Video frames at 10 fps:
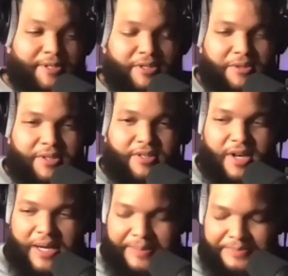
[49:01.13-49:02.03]
absolutely.
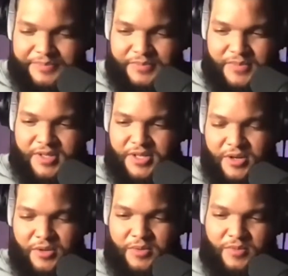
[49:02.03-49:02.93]

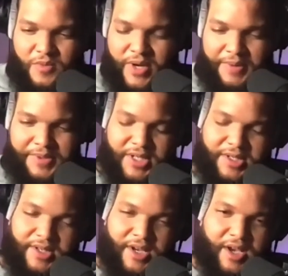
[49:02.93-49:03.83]
So when I was
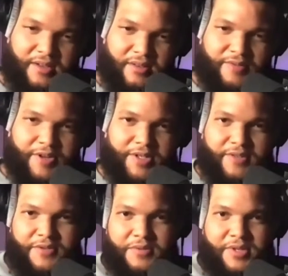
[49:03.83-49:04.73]
teaching at
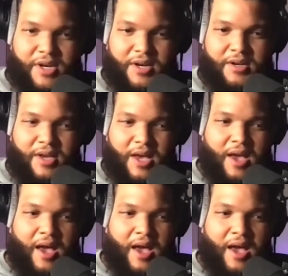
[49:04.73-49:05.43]
University of Utah,